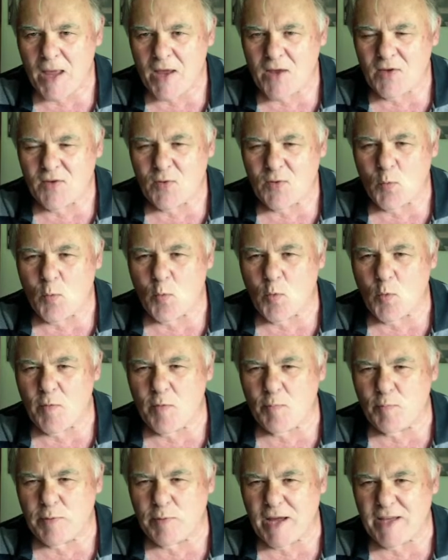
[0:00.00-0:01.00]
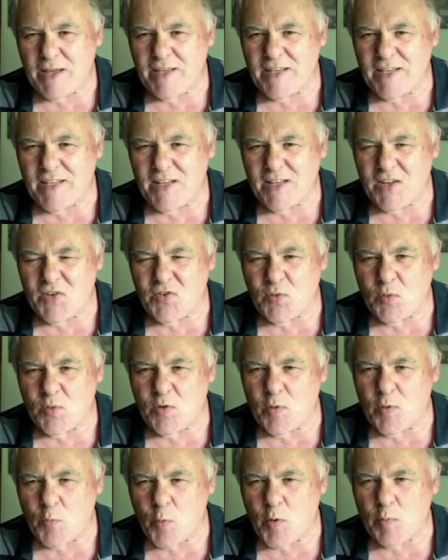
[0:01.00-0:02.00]
So we've played
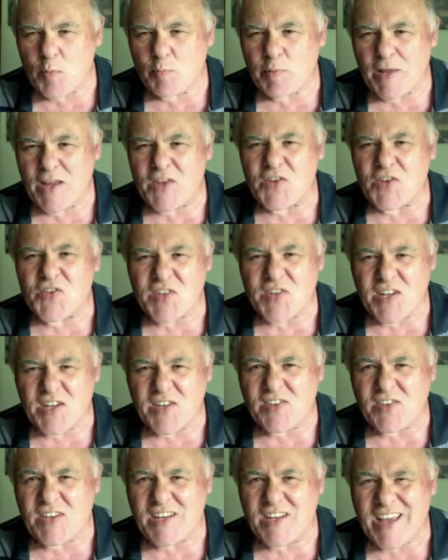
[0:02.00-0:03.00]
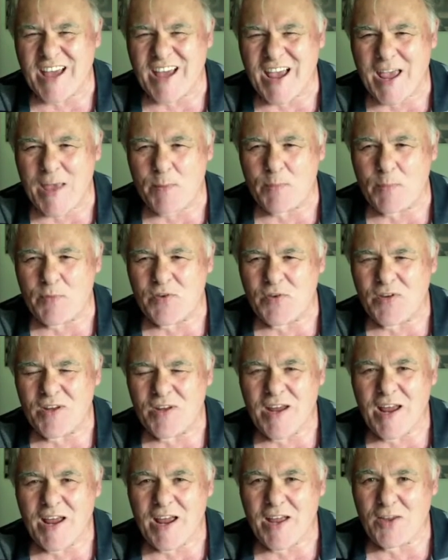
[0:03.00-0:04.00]
60 games,
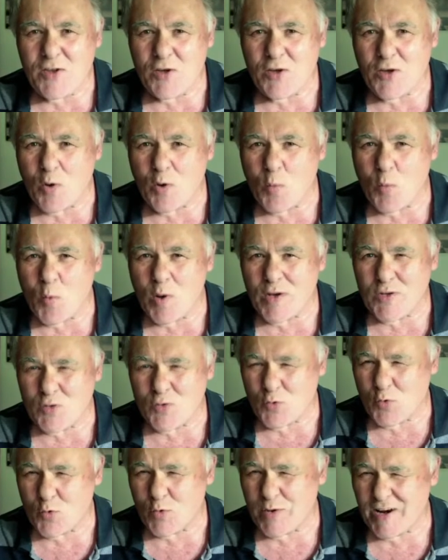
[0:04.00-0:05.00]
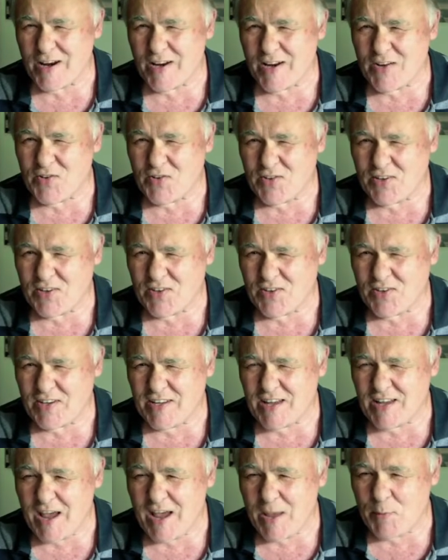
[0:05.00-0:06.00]
and you got one draw out of 60
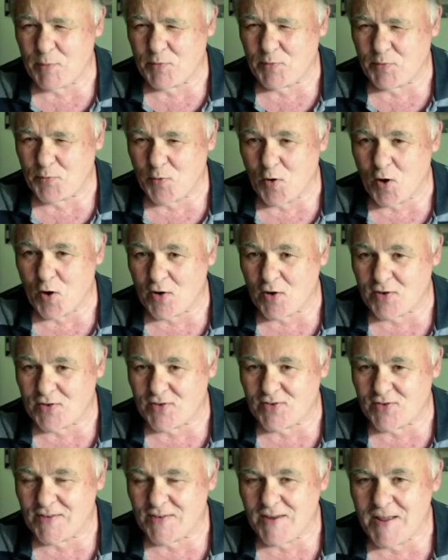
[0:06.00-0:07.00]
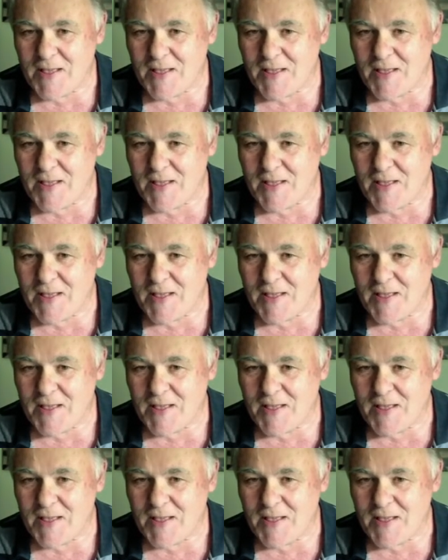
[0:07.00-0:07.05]
games, Fox.